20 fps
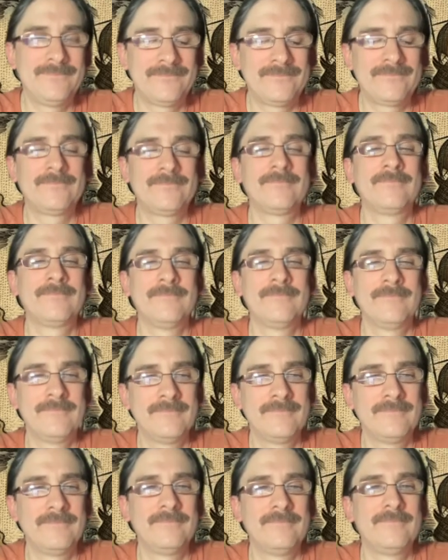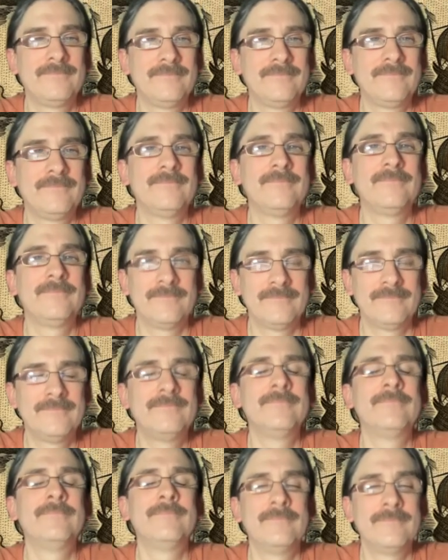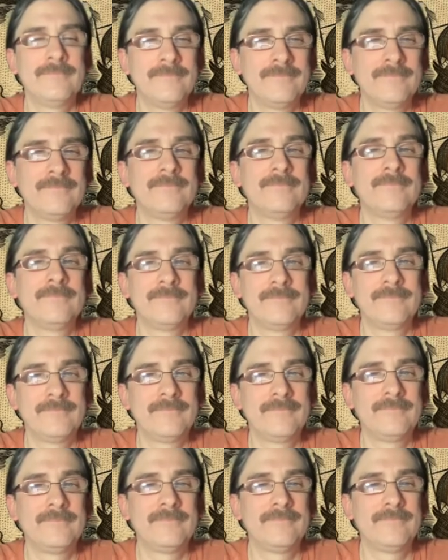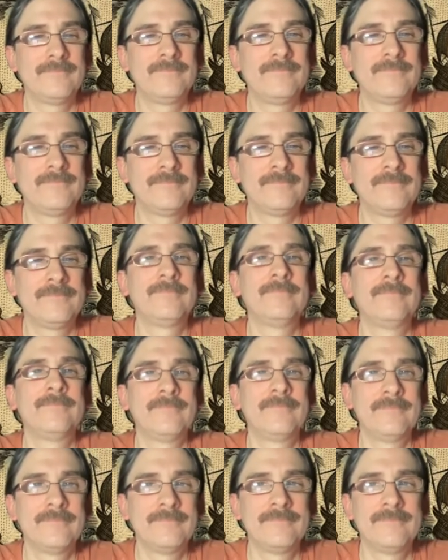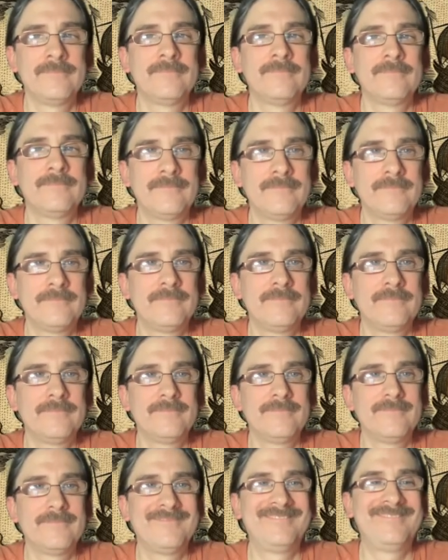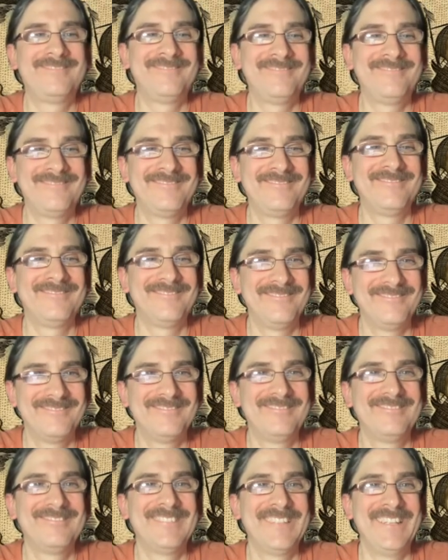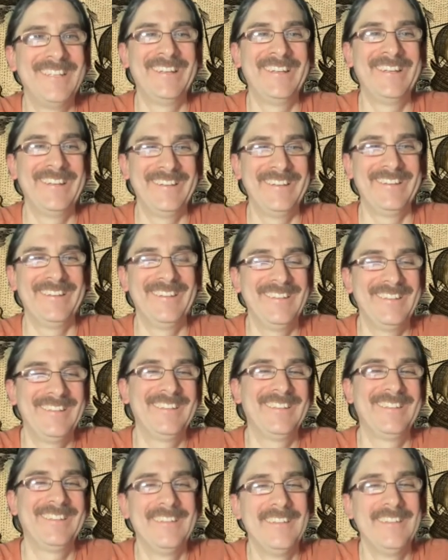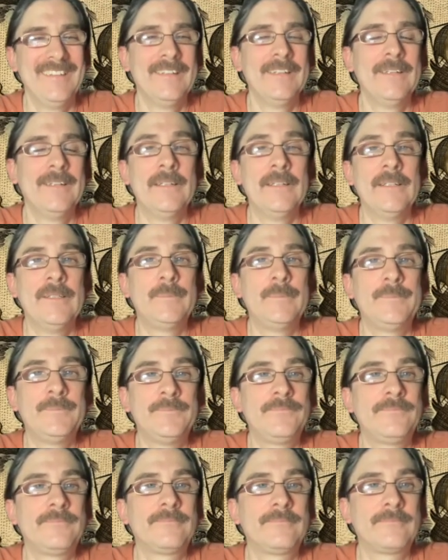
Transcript: This person isn't speaking.